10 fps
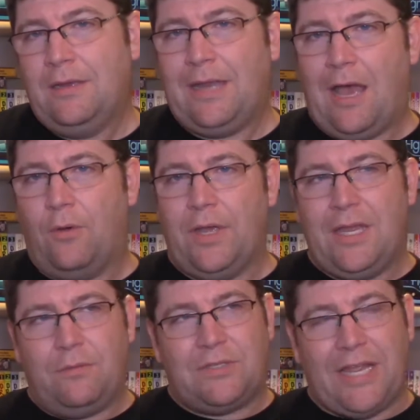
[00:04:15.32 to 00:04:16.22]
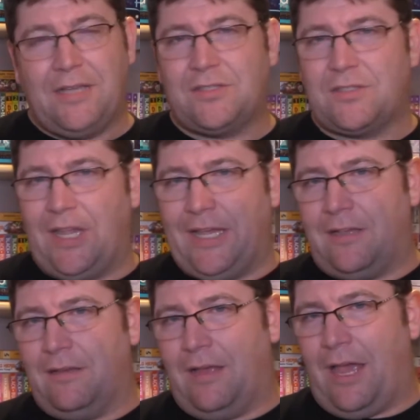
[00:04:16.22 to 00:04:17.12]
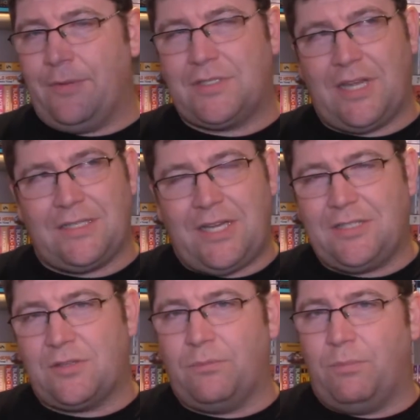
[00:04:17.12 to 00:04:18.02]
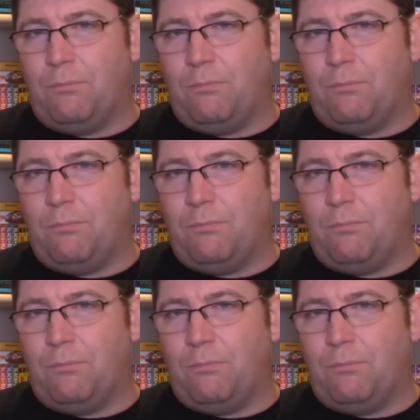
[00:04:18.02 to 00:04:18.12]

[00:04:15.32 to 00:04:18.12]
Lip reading: Now, it takes like, I would say it takes the